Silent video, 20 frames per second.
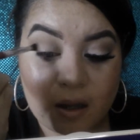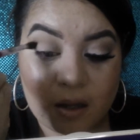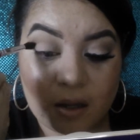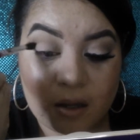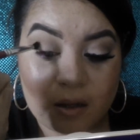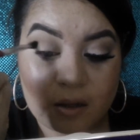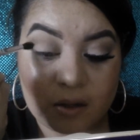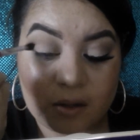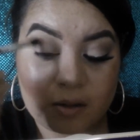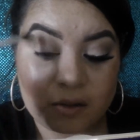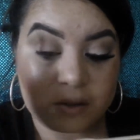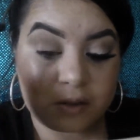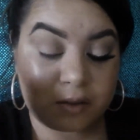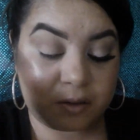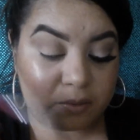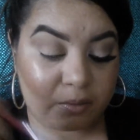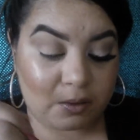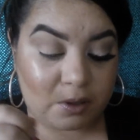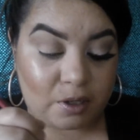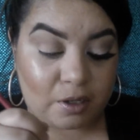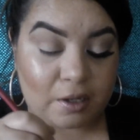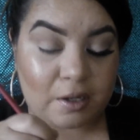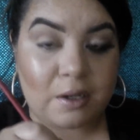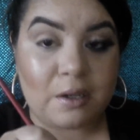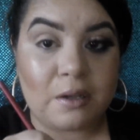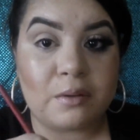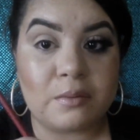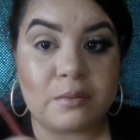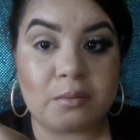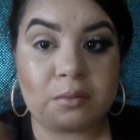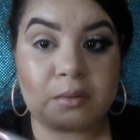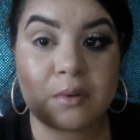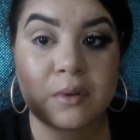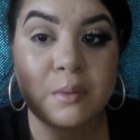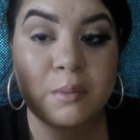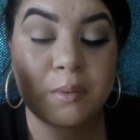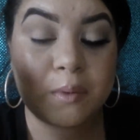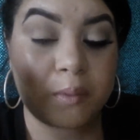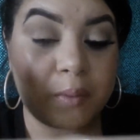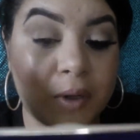and you just apply it. And
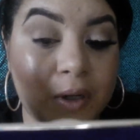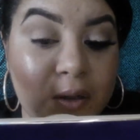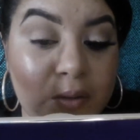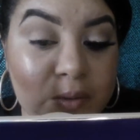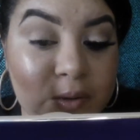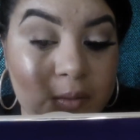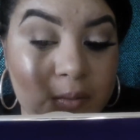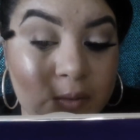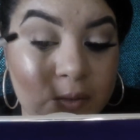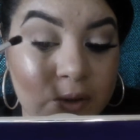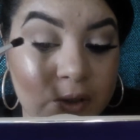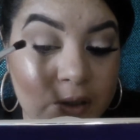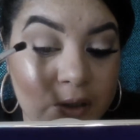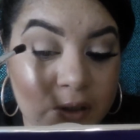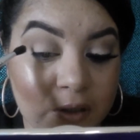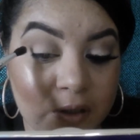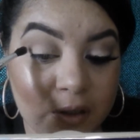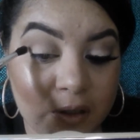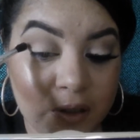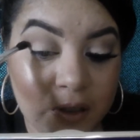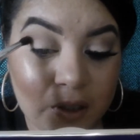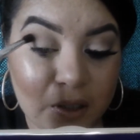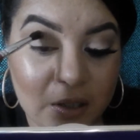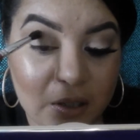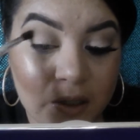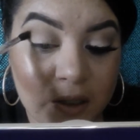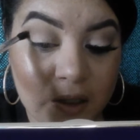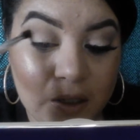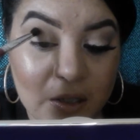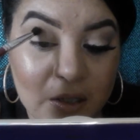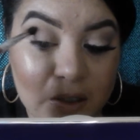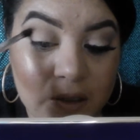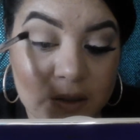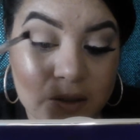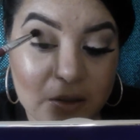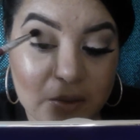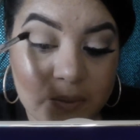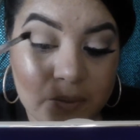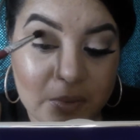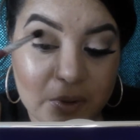I'm going to pick up some more.
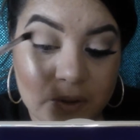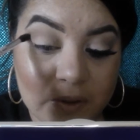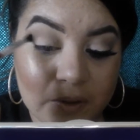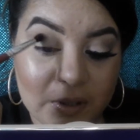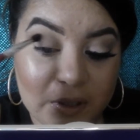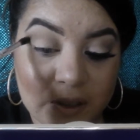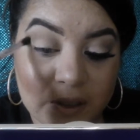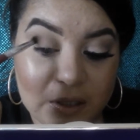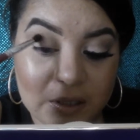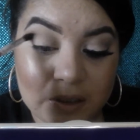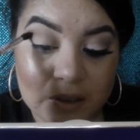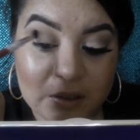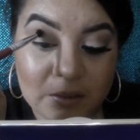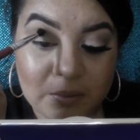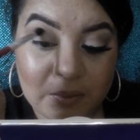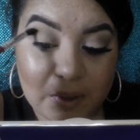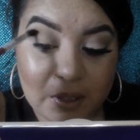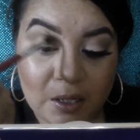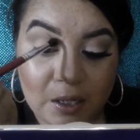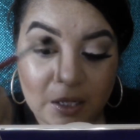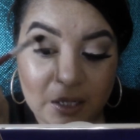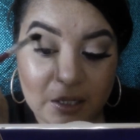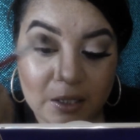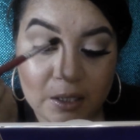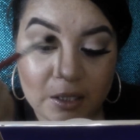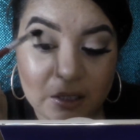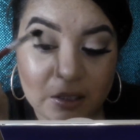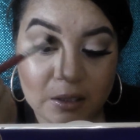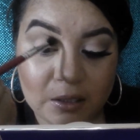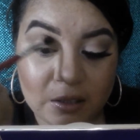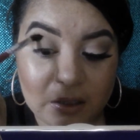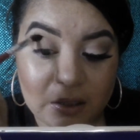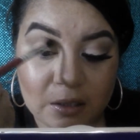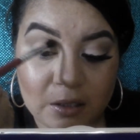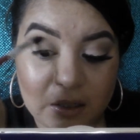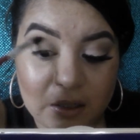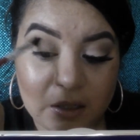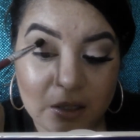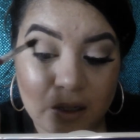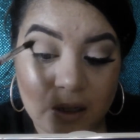I'm building it to my liking.
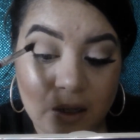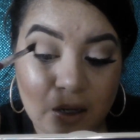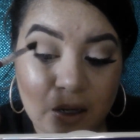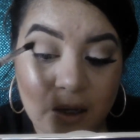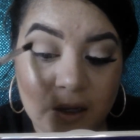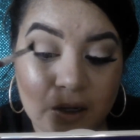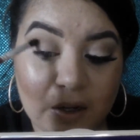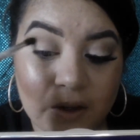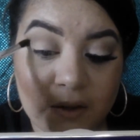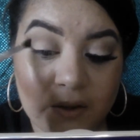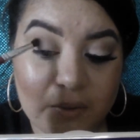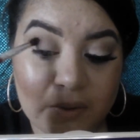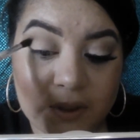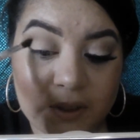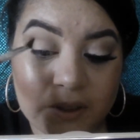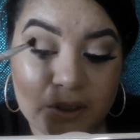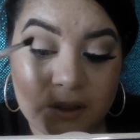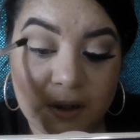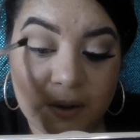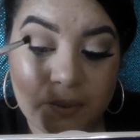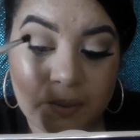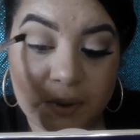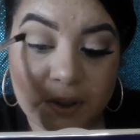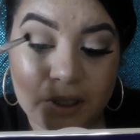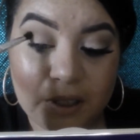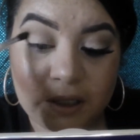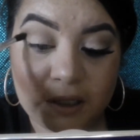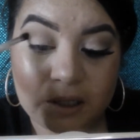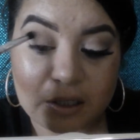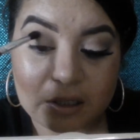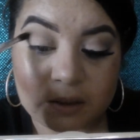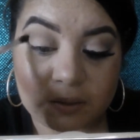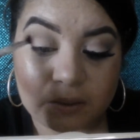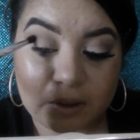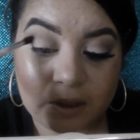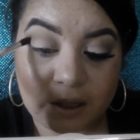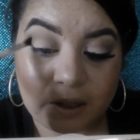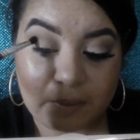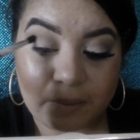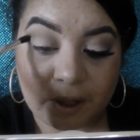Now the reason I'm putting this
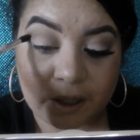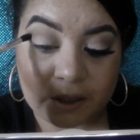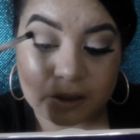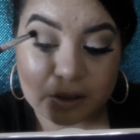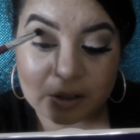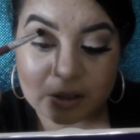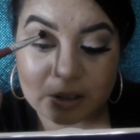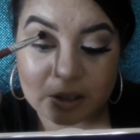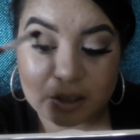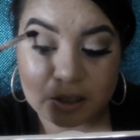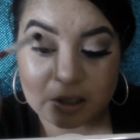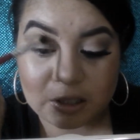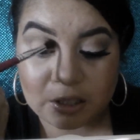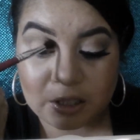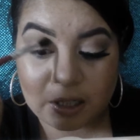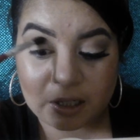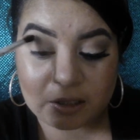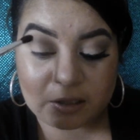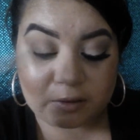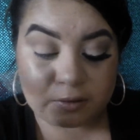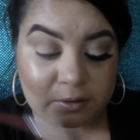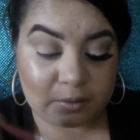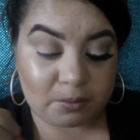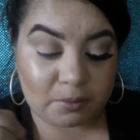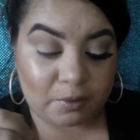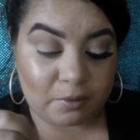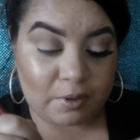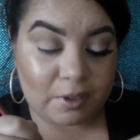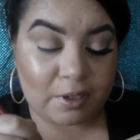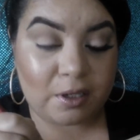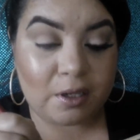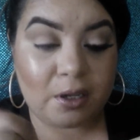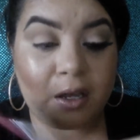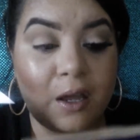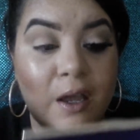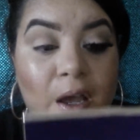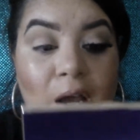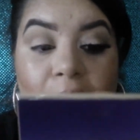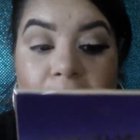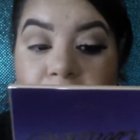one in my 13 shades of smoky
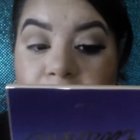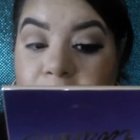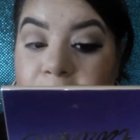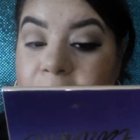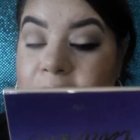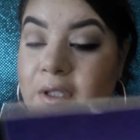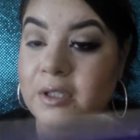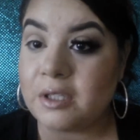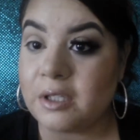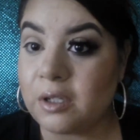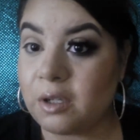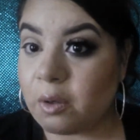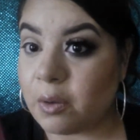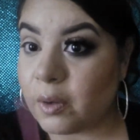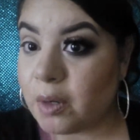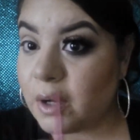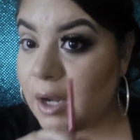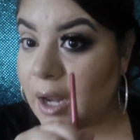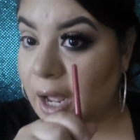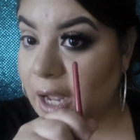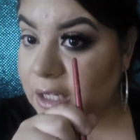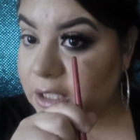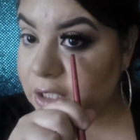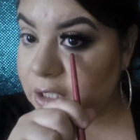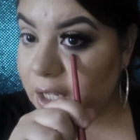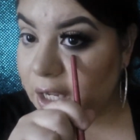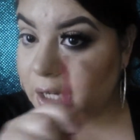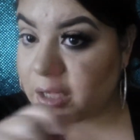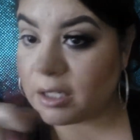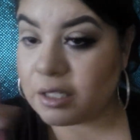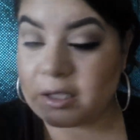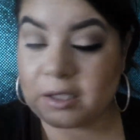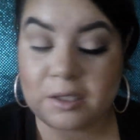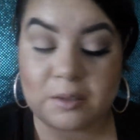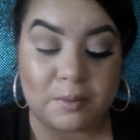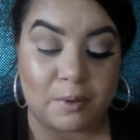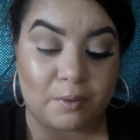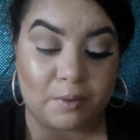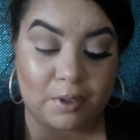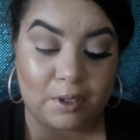is because the lower lash line is
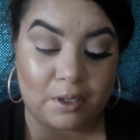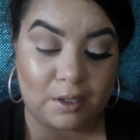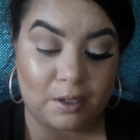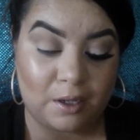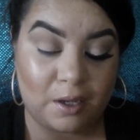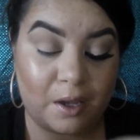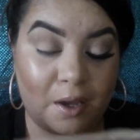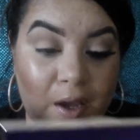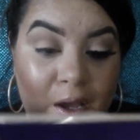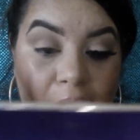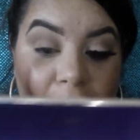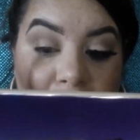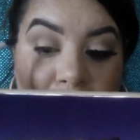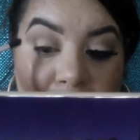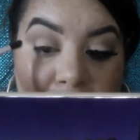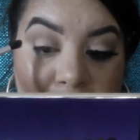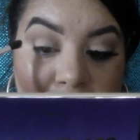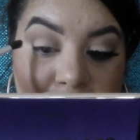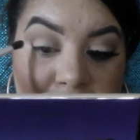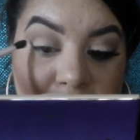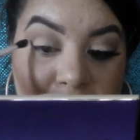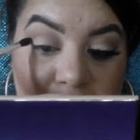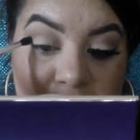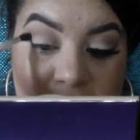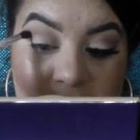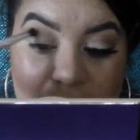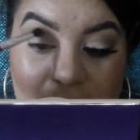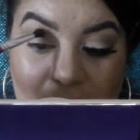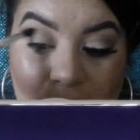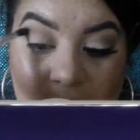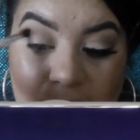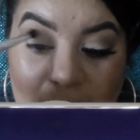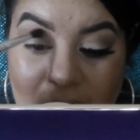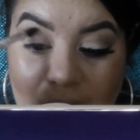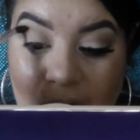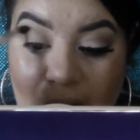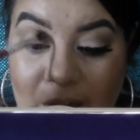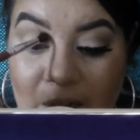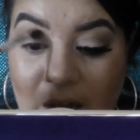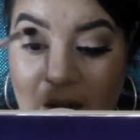smoky, and it's kind of
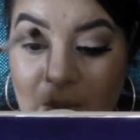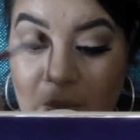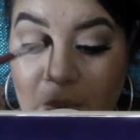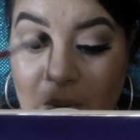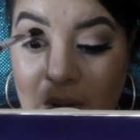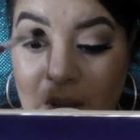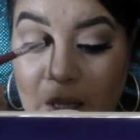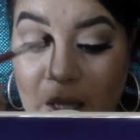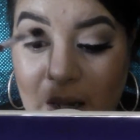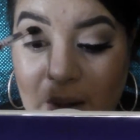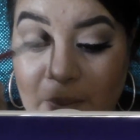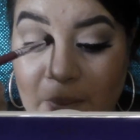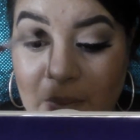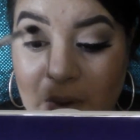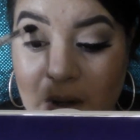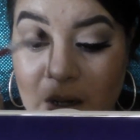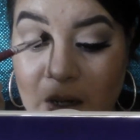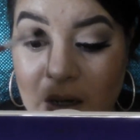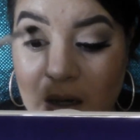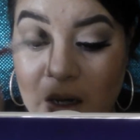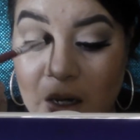like a plummy